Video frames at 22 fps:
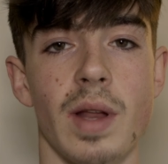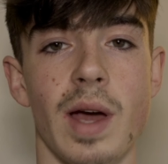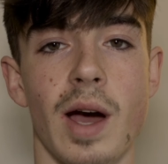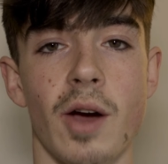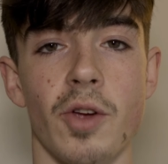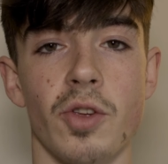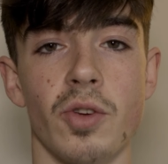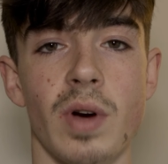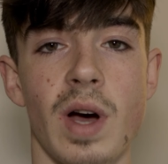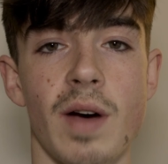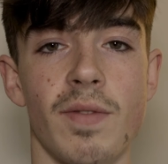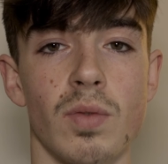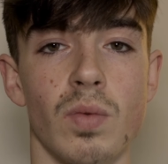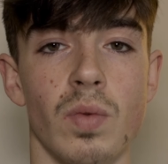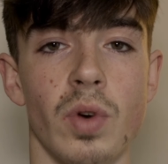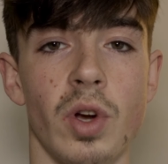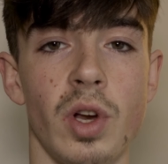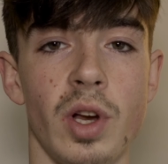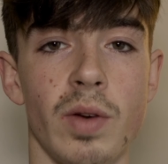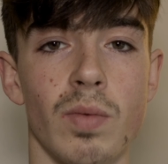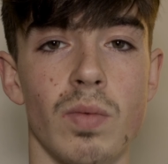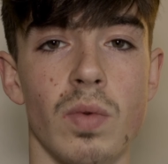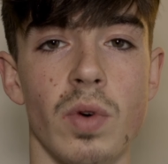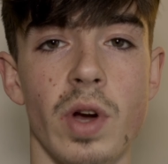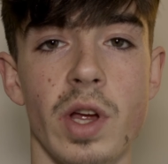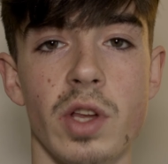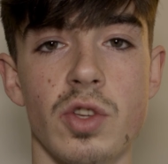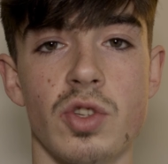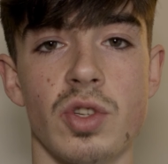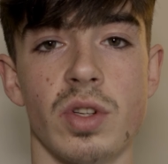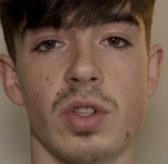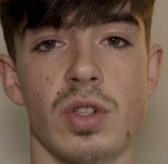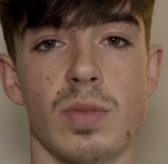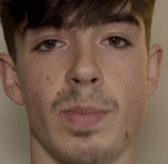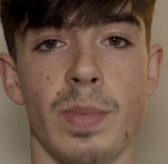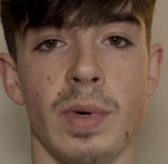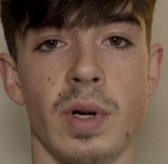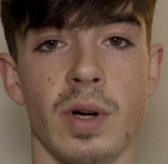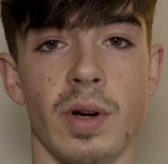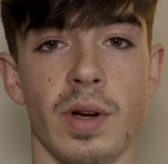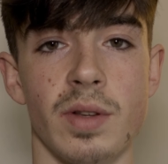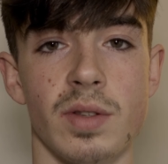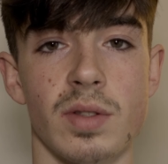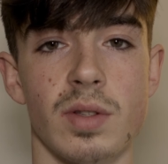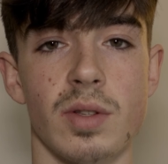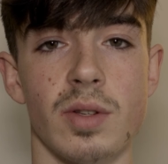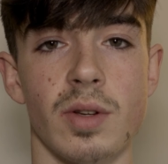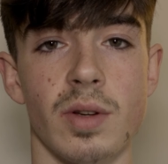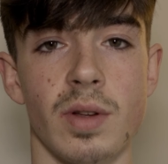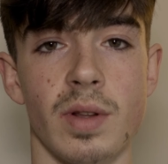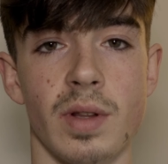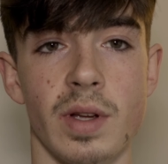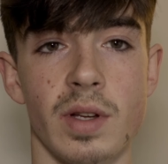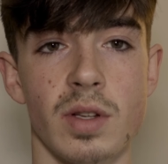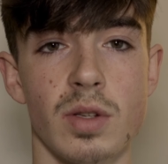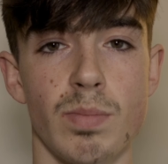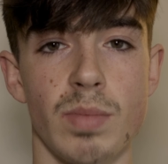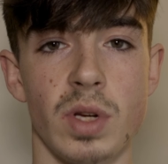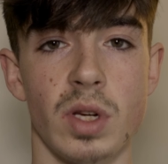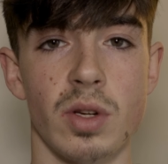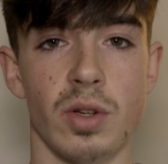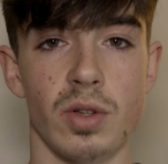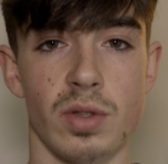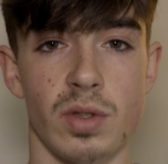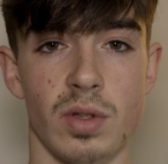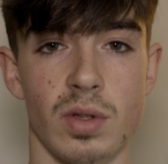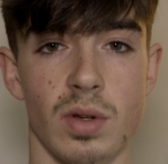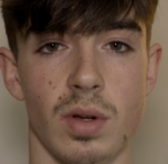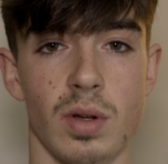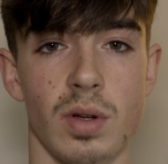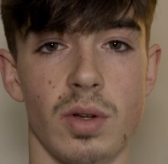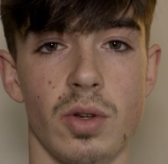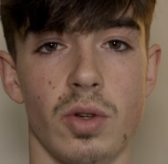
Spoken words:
Now, you'll have a really rich experience doing this because